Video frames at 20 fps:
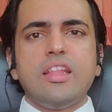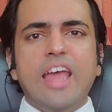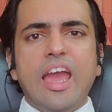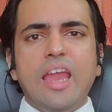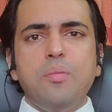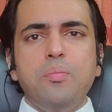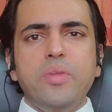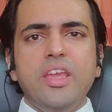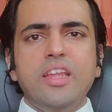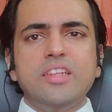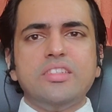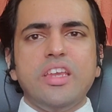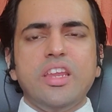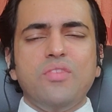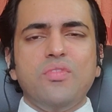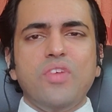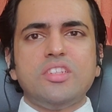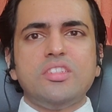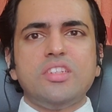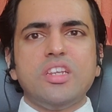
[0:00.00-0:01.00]
That means
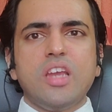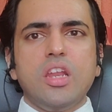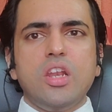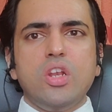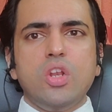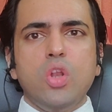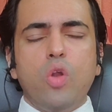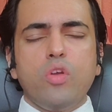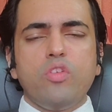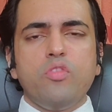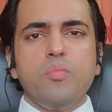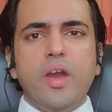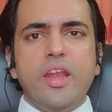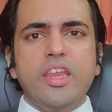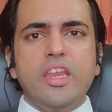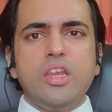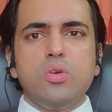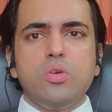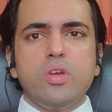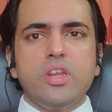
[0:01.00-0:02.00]
investing a lot of
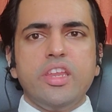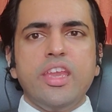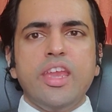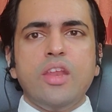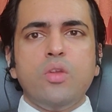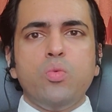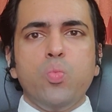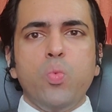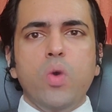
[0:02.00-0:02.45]
money to create